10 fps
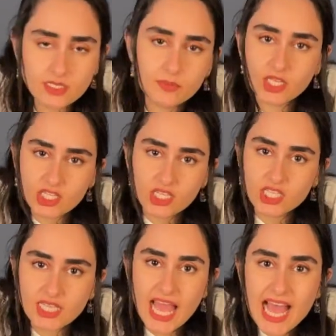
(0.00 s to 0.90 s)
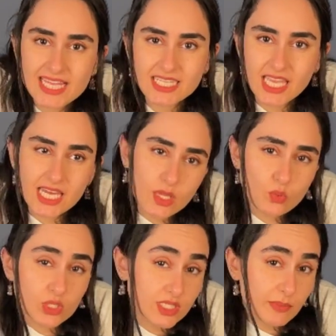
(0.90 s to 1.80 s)
I'm not gonna add any
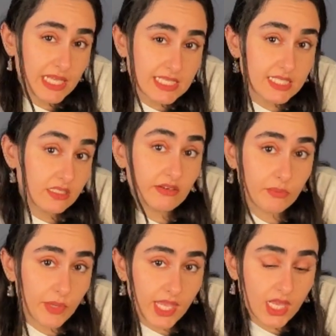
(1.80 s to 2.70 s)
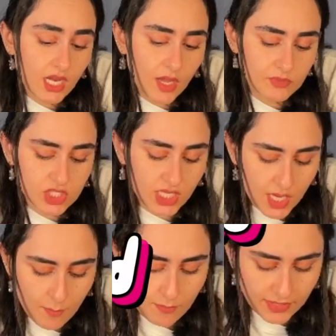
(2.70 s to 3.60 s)
watermelon syrup in, I'm just gonna
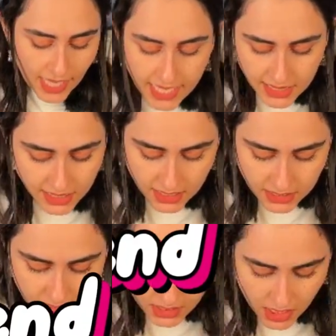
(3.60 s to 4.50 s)
blend